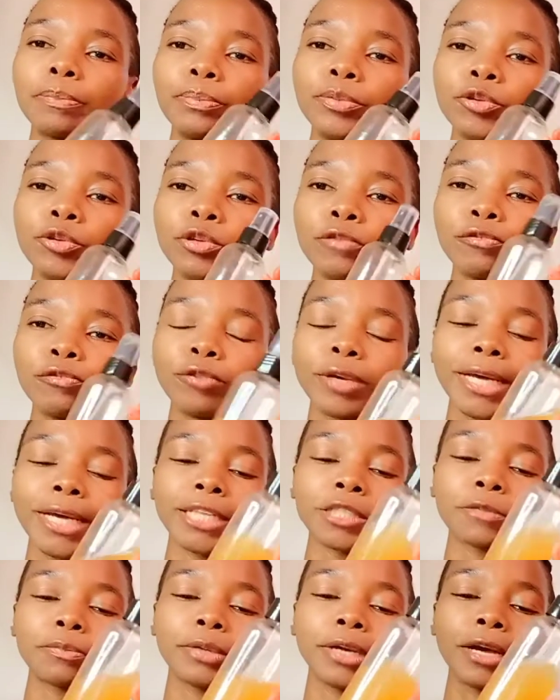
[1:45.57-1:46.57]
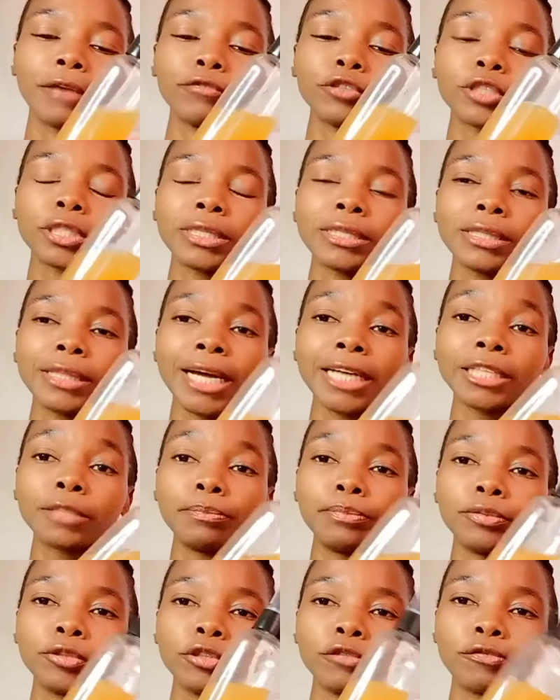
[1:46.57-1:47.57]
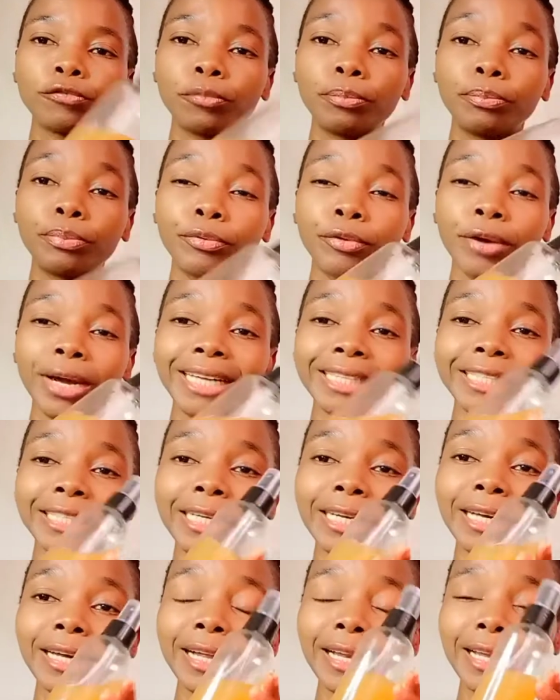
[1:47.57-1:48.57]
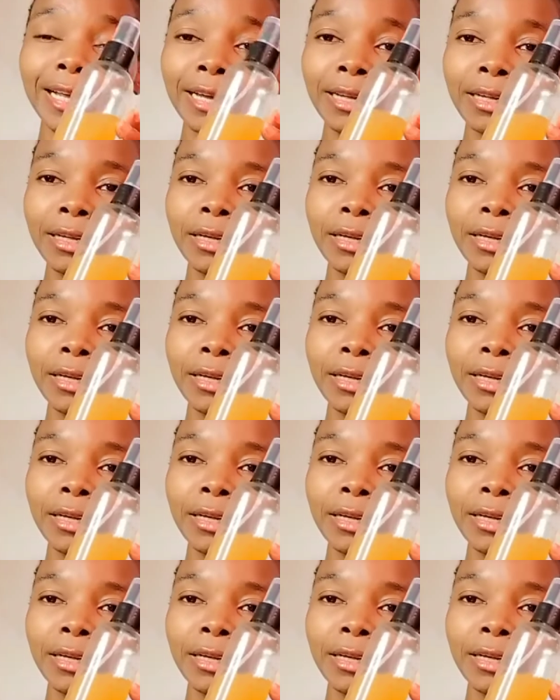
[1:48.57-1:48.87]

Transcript: beautiful hairspray have you seen that beautiful bright color